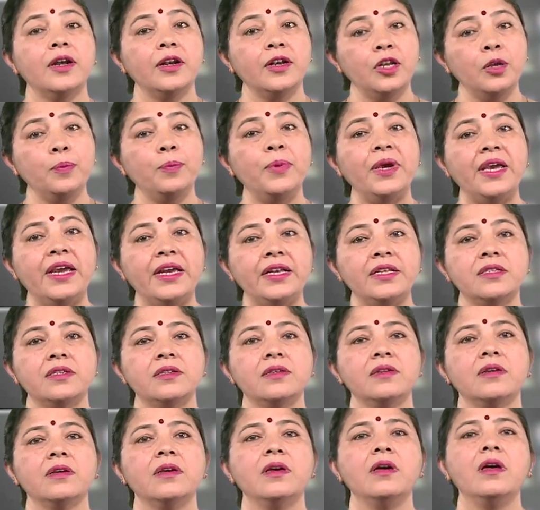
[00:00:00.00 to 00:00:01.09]

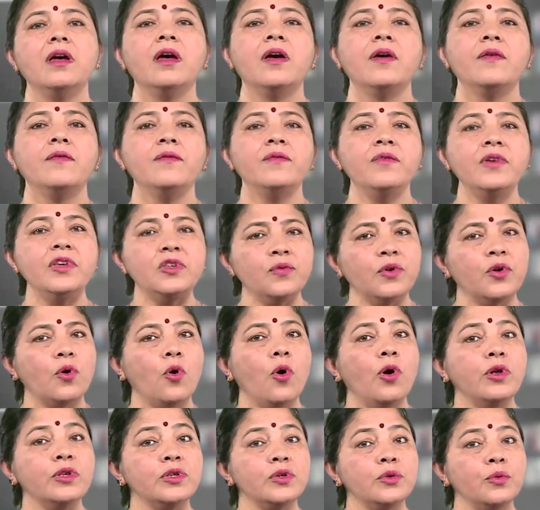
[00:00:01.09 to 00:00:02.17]
debates which were
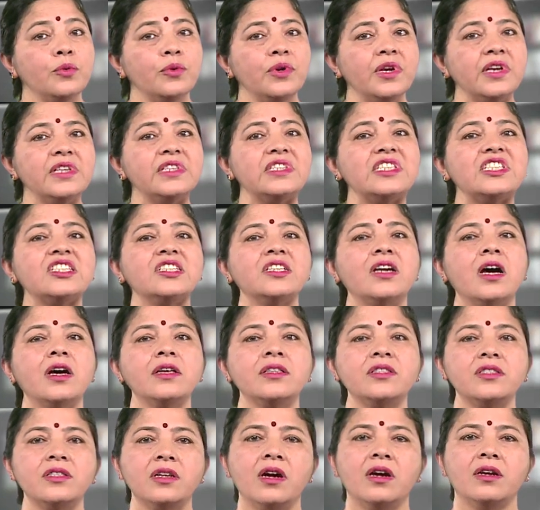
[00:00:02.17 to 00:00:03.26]
also known as
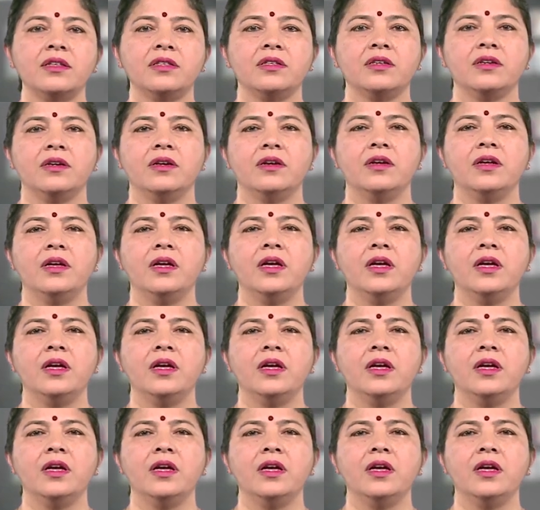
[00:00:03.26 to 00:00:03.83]
Shastrartha